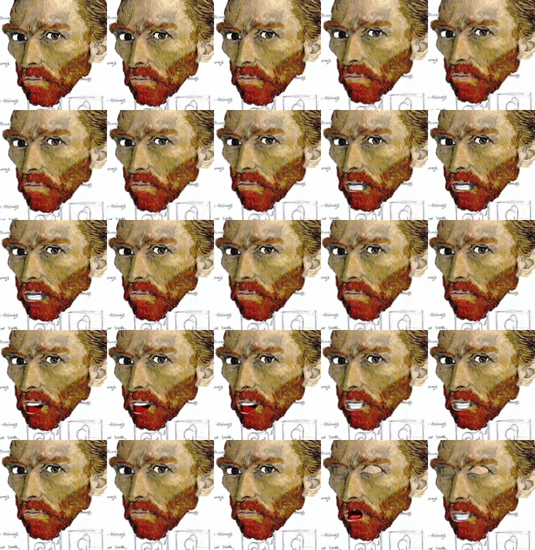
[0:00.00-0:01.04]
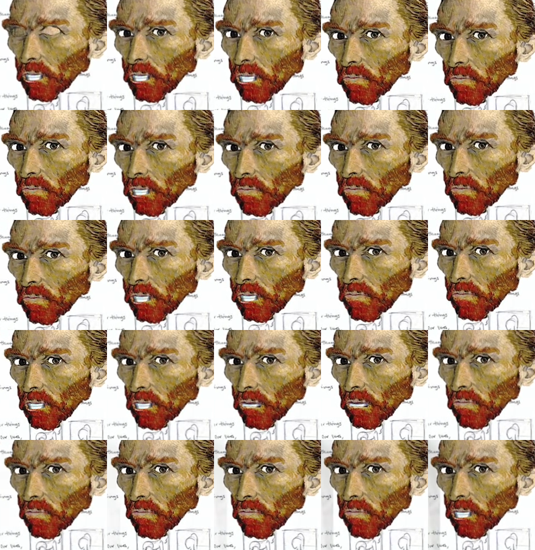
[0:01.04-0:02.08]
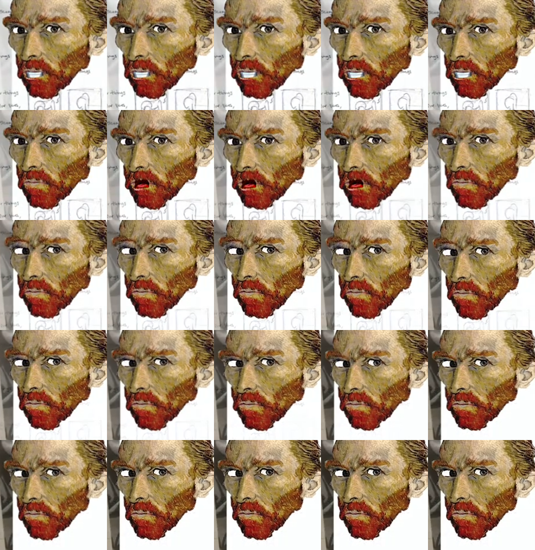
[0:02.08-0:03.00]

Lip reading: You've probably started that process in your workbook already.